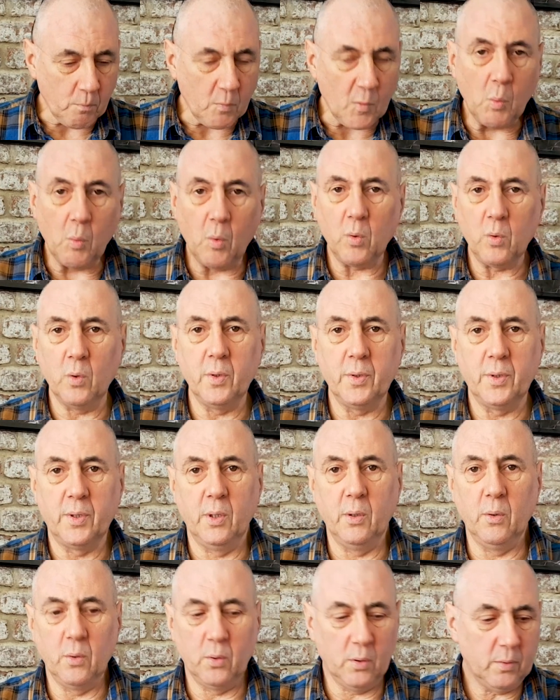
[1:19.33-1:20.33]
What we'll
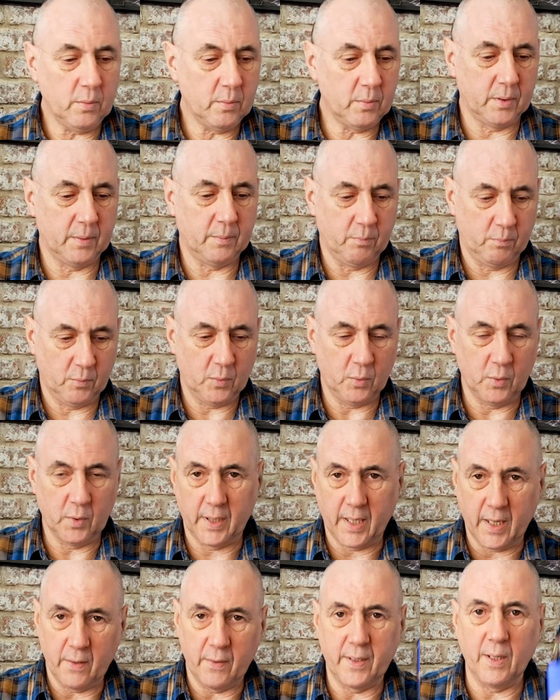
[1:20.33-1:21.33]
do though, we'll
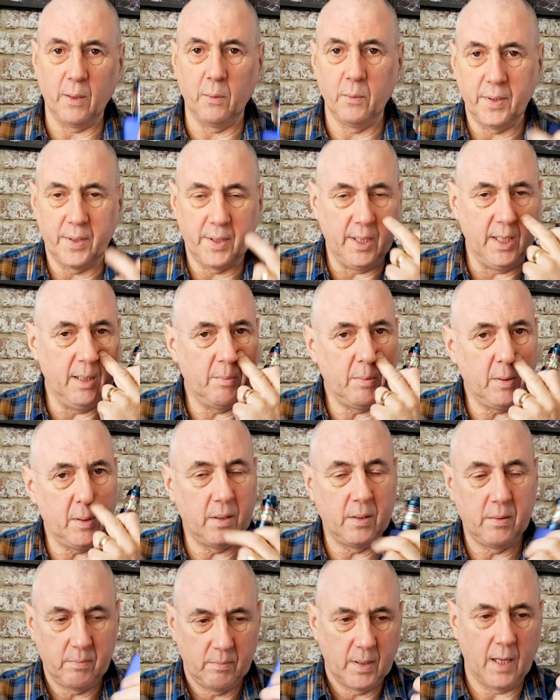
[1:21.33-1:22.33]
go down the
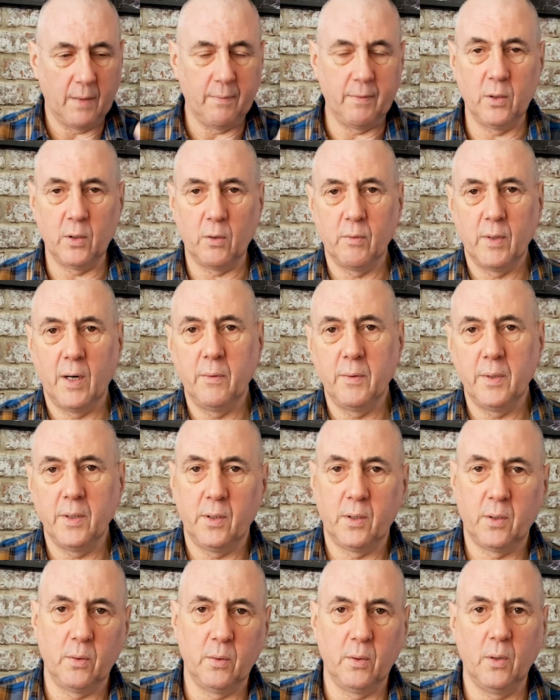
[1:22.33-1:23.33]
table, have a look around it and
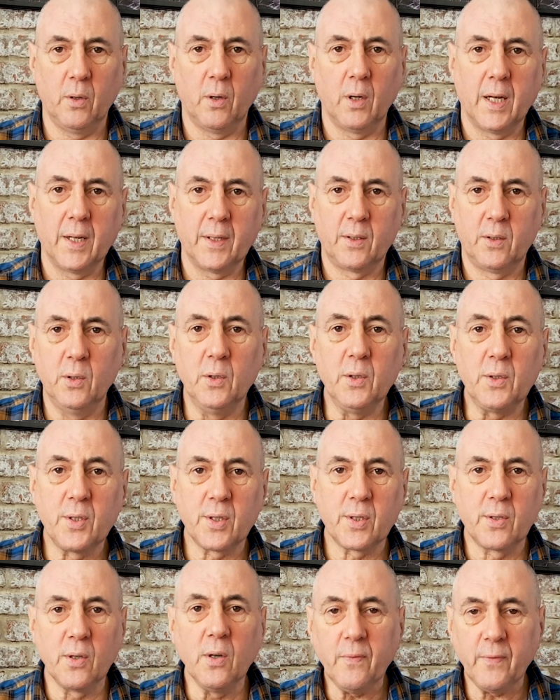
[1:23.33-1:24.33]
show you all that good
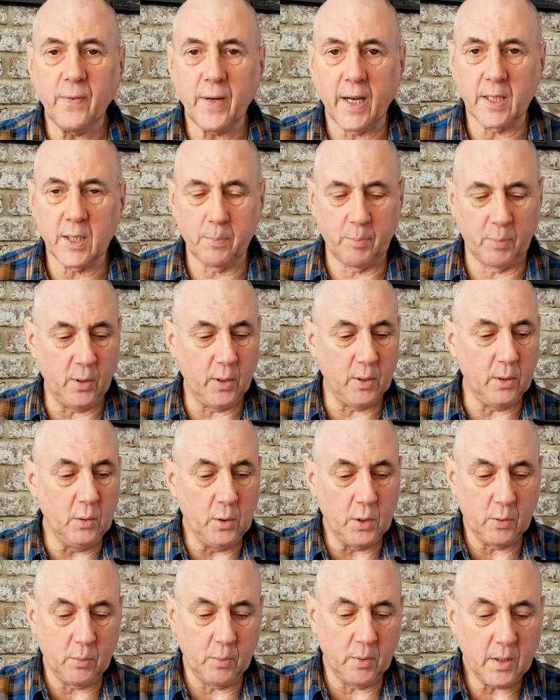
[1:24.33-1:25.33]
stuff as per
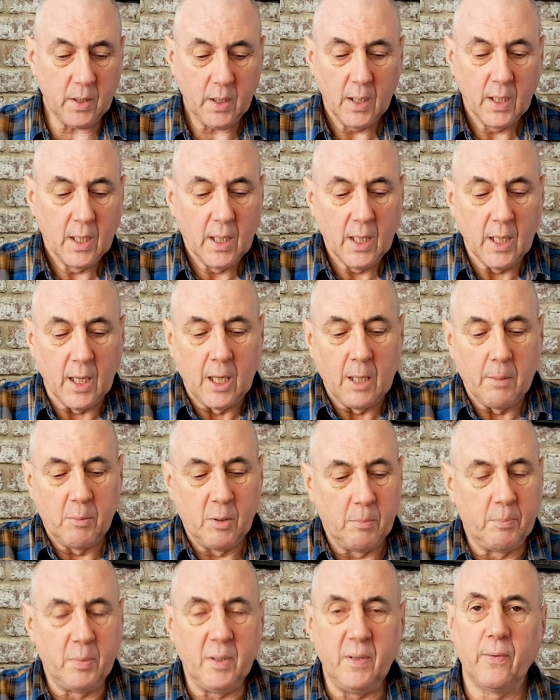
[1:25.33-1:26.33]
usual.
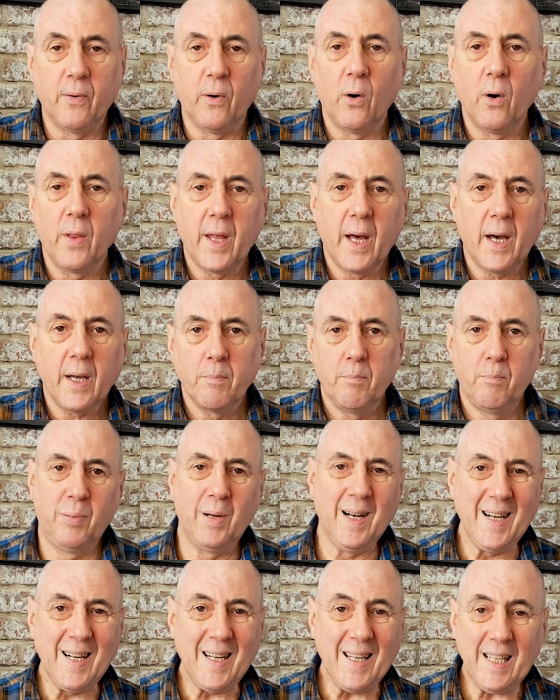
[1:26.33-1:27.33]
But before that,
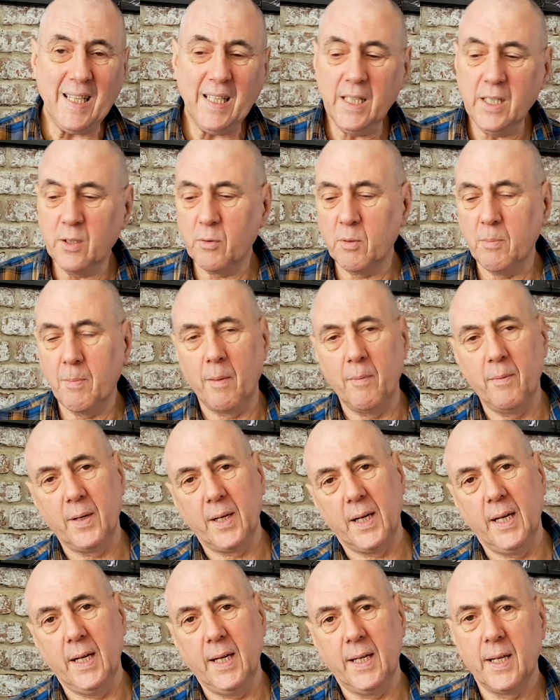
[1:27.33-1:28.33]
please remember to
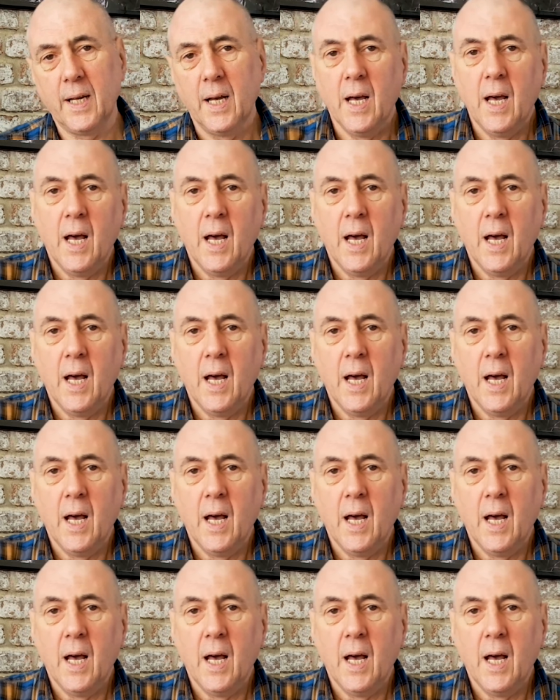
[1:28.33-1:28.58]
hit